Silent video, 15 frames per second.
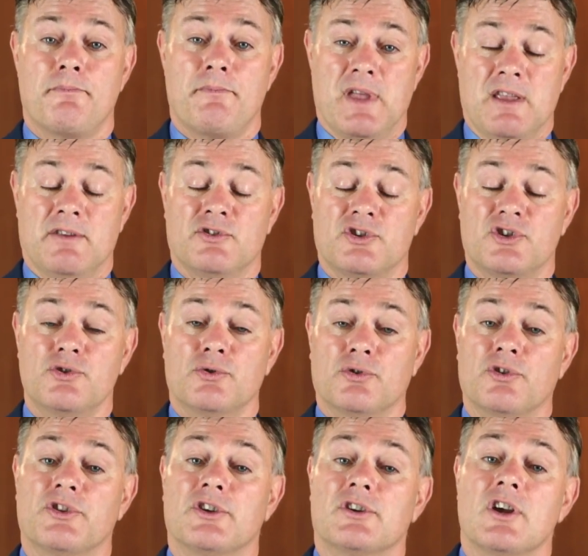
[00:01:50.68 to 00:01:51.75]

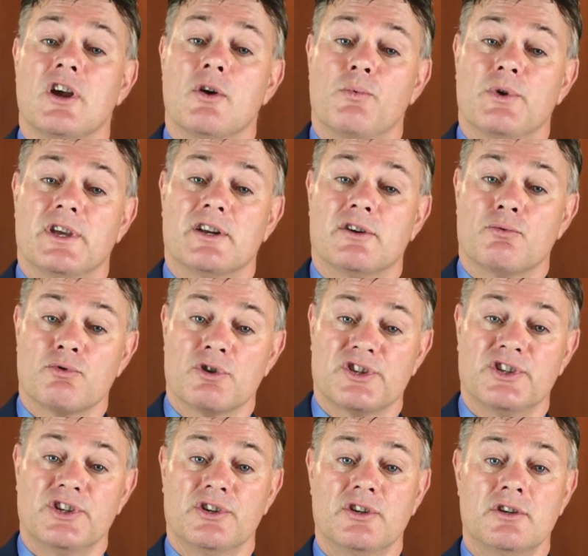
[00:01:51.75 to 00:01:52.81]
ensure that we get a
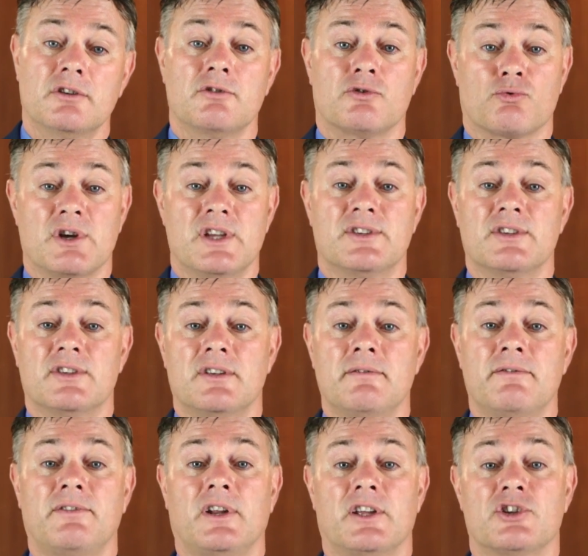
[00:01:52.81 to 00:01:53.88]
return greater than
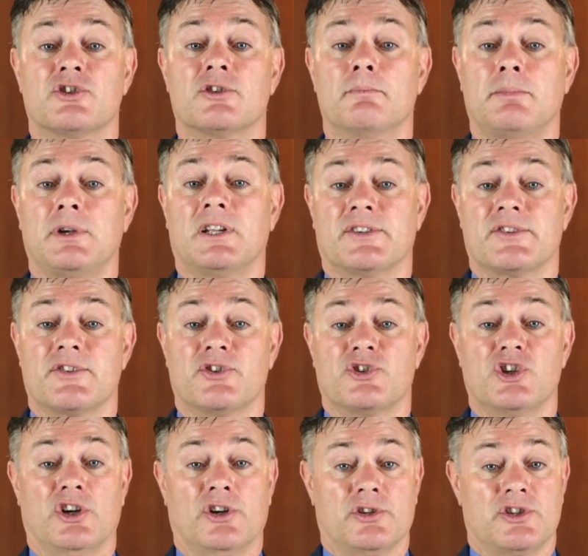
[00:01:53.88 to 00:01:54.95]
inflation plus the
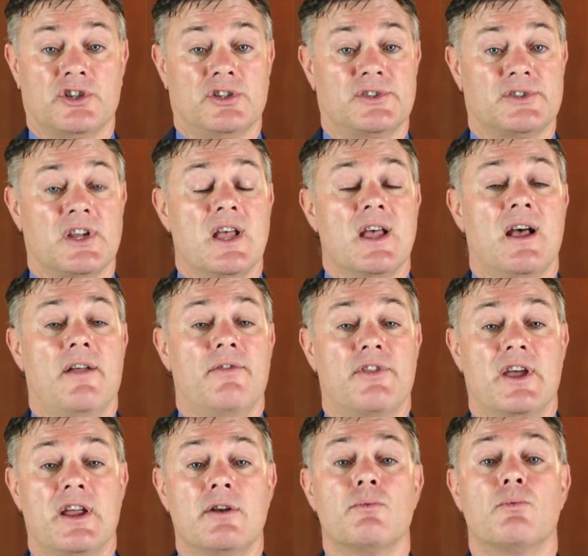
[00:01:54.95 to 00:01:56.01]
charges. And
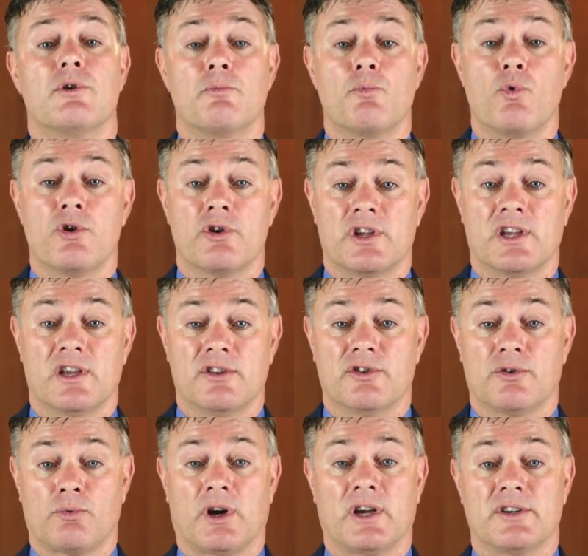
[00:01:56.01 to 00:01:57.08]
then we're working in
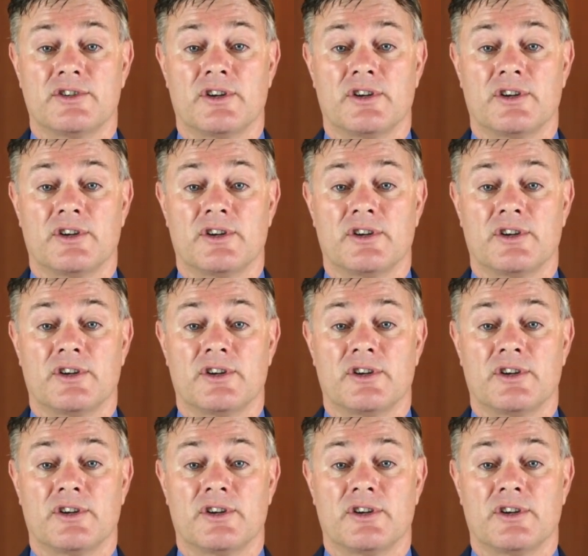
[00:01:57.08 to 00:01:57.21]
the right